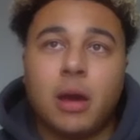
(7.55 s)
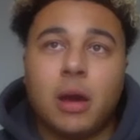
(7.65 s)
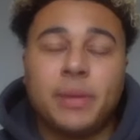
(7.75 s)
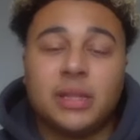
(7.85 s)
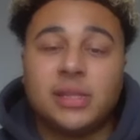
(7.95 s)

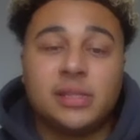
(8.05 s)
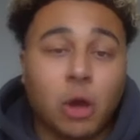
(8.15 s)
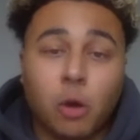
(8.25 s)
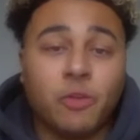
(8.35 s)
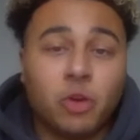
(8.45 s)
ability to
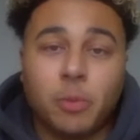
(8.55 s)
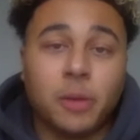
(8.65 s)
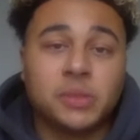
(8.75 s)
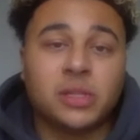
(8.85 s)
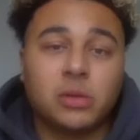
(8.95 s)
overcome
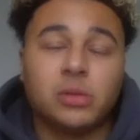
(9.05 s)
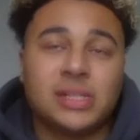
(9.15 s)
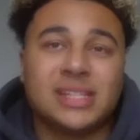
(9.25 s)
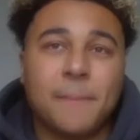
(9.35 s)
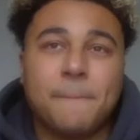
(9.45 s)

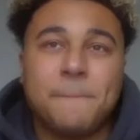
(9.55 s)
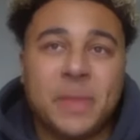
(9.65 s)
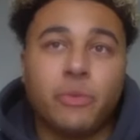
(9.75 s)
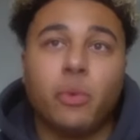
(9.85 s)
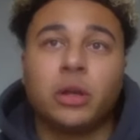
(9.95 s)
obstacles is a
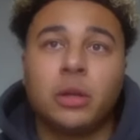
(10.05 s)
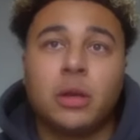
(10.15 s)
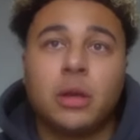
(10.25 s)
big one.